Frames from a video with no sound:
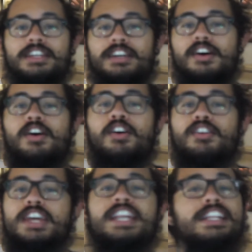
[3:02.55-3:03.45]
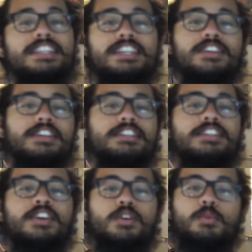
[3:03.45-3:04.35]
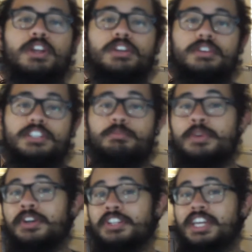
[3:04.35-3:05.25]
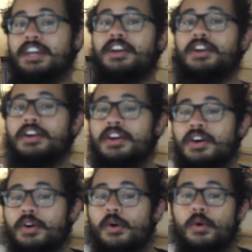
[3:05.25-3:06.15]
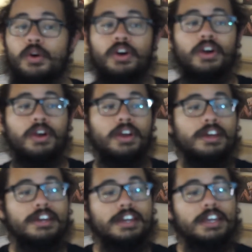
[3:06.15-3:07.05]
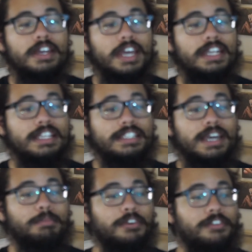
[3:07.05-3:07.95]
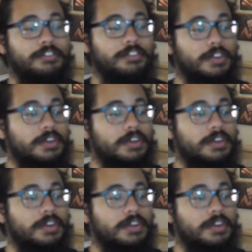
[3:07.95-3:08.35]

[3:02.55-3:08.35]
on anything you need to know, whether it's beard care or any type of,